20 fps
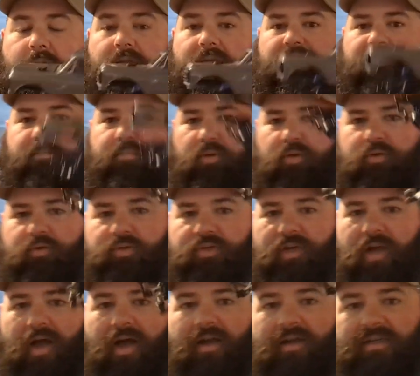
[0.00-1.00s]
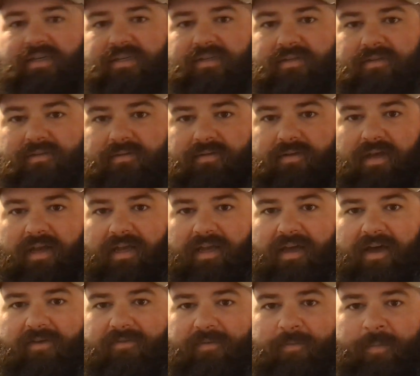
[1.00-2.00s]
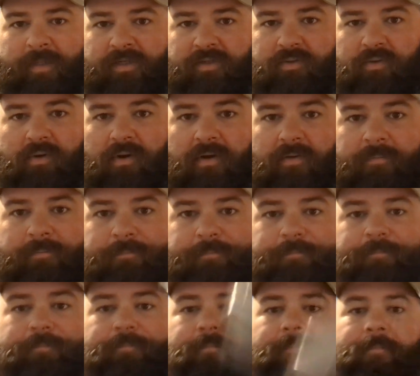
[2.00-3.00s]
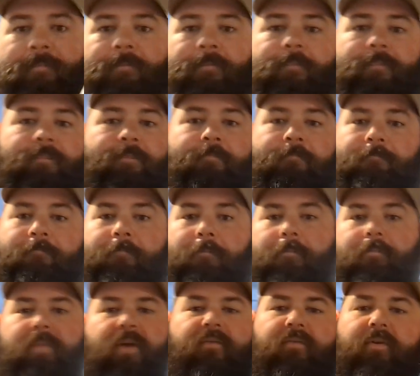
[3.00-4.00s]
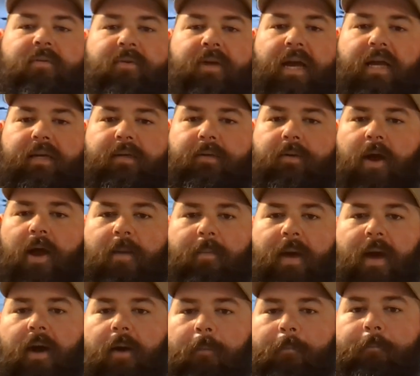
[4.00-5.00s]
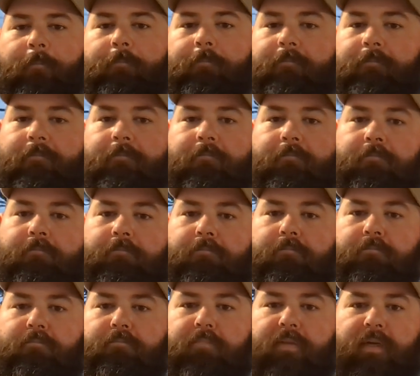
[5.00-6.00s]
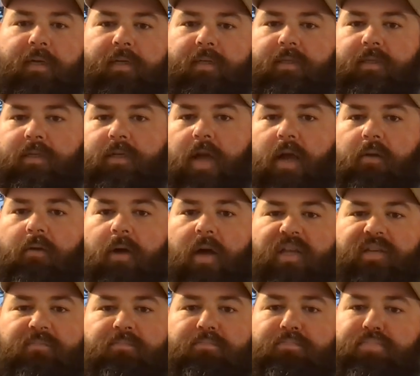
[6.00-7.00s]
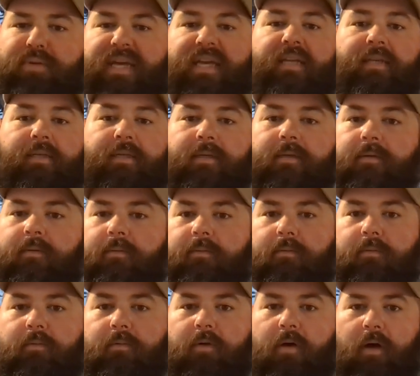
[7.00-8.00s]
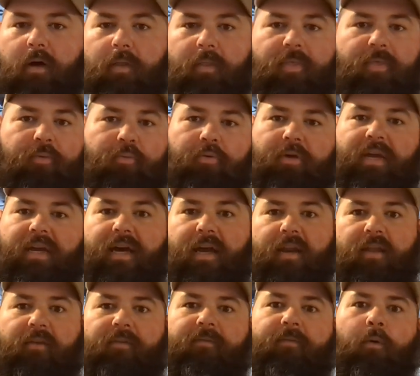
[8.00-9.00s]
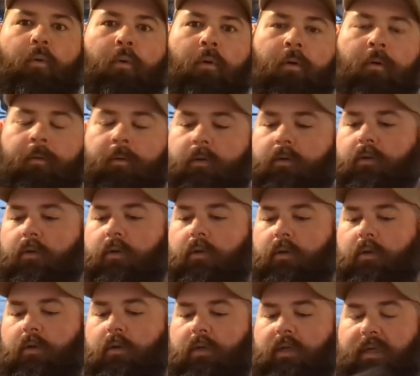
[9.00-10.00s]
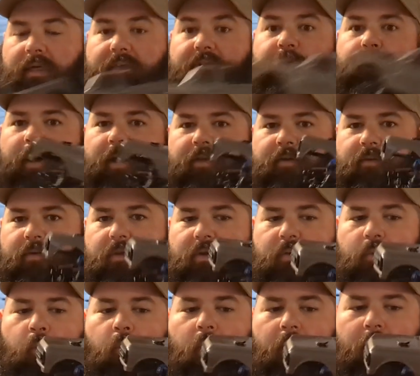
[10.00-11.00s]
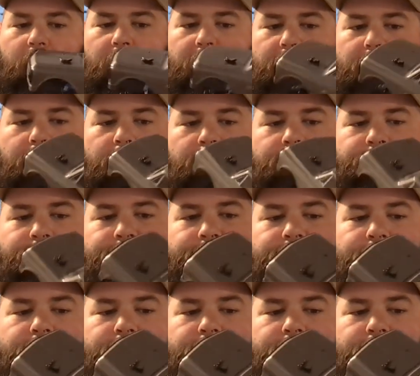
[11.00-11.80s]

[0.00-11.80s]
These blue shocks I got from Injora, never even got to try them out because the shock rod's bent on three out of the four. That's why there's only one on here.